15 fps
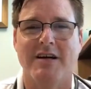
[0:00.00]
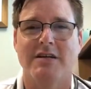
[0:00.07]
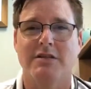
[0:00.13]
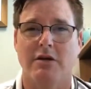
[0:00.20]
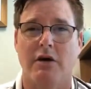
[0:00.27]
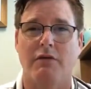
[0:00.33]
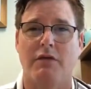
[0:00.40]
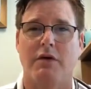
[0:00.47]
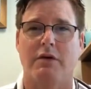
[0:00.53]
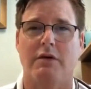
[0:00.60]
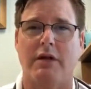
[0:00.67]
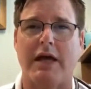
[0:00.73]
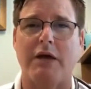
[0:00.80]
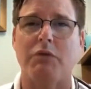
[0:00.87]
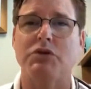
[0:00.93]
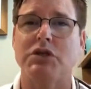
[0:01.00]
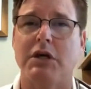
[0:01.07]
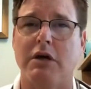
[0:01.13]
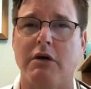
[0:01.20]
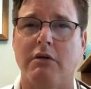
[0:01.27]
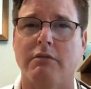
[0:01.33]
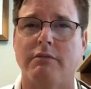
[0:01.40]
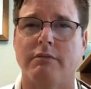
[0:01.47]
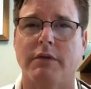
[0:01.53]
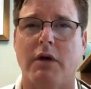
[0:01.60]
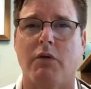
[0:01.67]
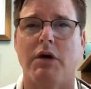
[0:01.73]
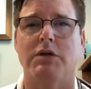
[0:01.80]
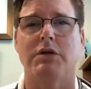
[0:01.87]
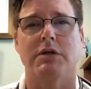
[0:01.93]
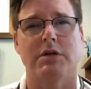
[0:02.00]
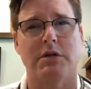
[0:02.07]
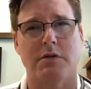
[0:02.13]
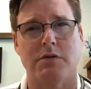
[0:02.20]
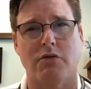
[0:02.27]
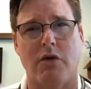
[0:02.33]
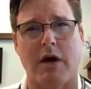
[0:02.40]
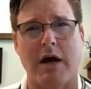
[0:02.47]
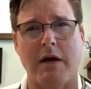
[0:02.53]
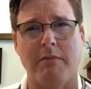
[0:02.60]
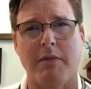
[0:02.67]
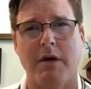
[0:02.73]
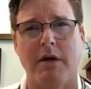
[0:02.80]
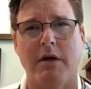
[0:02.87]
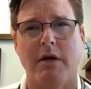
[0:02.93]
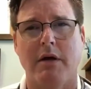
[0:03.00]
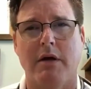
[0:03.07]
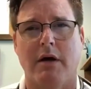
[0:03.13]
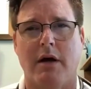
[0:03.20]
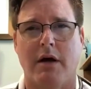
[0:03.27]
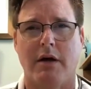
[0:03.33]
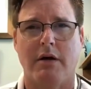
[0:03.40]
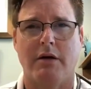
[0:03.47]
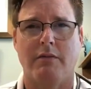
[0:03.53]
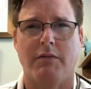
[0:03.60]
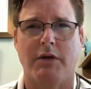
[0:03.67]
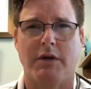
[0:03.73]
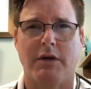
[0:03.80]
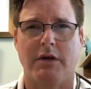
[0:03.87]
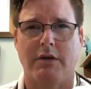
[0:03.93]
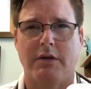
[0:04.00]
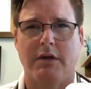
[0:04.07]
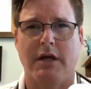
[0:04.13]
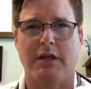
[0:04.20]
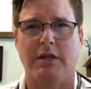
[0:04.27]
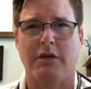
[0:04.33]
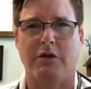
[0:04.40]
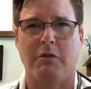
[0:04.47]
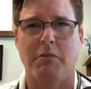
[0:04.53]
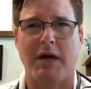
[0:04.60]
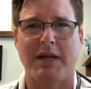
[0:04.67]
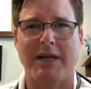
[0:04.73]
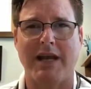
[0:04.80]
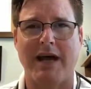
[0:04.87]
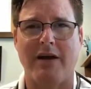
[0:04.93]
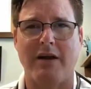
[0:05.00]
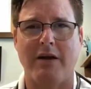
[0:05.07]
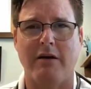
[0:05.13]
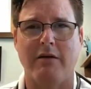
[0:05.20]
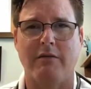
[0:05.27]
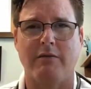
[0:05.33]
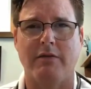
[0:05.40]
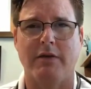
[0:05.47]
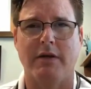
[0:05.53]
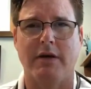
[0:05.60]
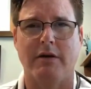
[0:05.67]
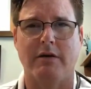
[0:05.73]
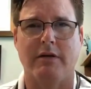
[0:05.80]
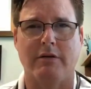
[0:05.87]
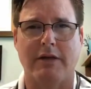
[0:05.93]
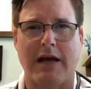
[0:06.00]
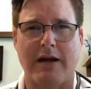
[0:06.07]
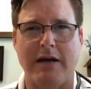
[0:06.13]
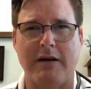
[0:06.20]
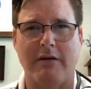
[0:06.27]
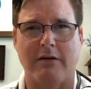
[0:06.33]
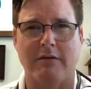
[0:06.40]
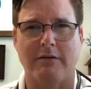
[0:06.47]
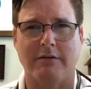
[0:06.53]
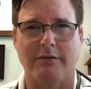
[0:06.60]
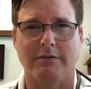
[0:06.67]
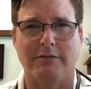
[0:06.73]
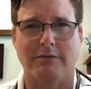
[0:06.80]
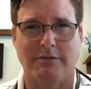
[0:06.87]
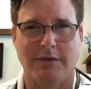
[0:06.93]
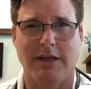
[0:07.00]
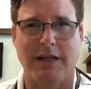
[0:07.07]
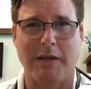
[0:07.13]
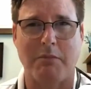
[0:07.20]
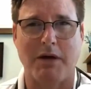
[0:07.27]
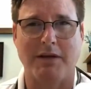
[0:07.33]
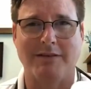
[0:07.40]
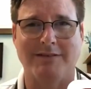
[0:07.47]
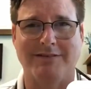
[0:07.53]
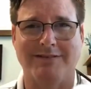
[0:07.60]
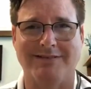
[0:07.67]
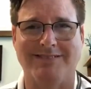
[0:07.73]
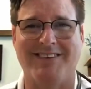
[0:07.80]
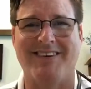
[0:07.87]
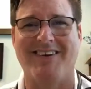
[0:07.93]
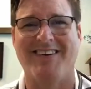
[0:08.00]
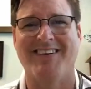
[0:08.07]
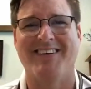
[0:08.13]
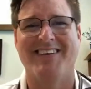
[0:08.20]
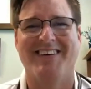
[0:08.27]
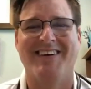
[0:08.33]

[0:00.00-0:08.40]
So if you like what you hear, I want you to subscribe. Hit the little button down here. No, down here. Hit that button. All right.